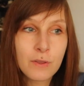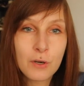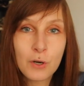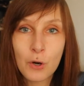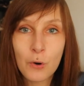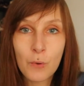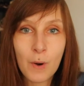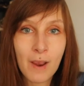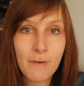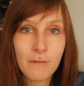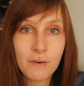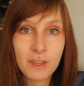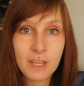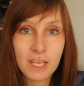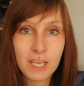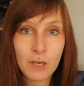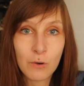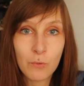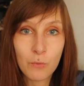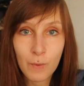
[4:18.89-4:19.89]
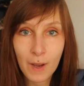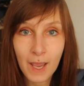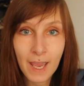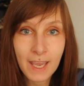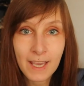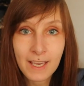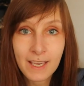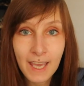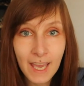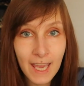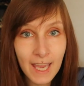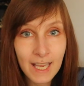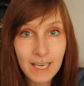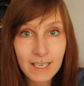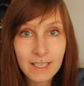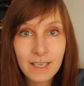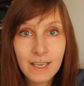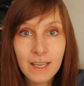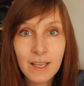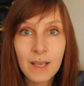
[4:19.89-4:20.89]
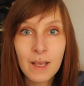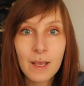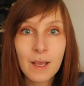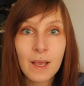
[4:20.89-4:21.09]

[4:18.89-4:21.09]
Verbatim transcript: throw everything away again.